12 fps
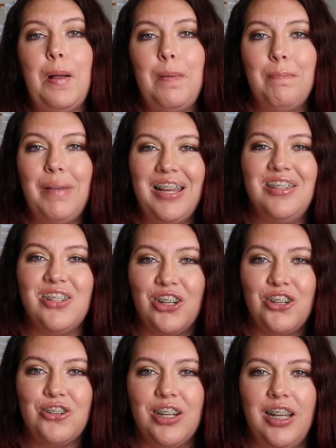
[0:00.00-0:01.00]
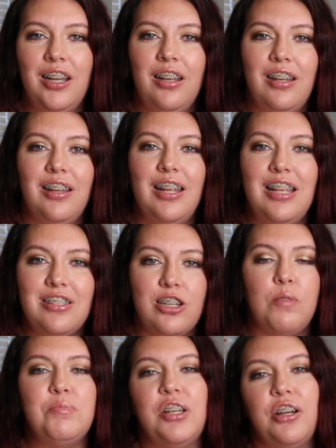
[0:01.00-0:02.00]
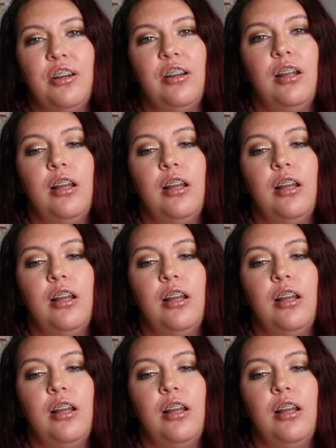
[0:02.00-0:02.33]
my surgery, it stops here.